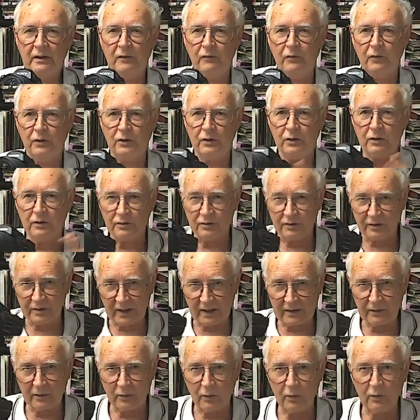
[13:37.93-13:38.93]
If you're using the
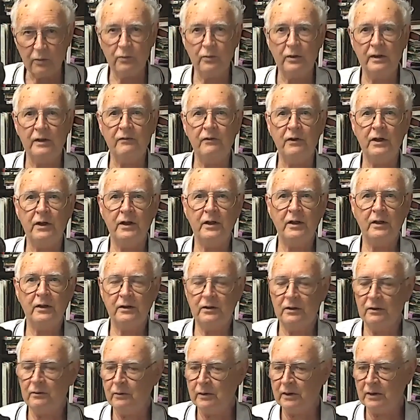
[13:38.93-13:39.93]
other ordinary video,
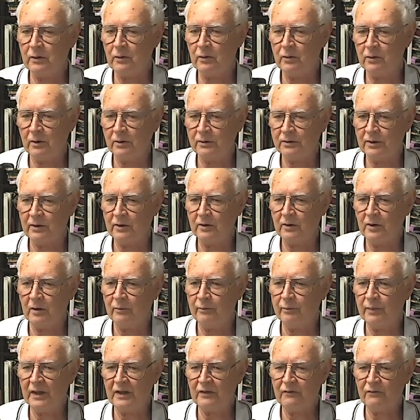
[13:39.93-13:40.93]
you record onto the
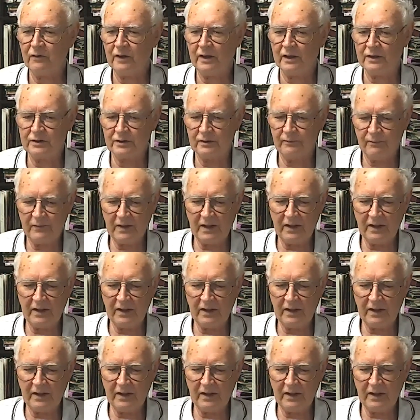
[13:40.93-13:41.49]
compact flash.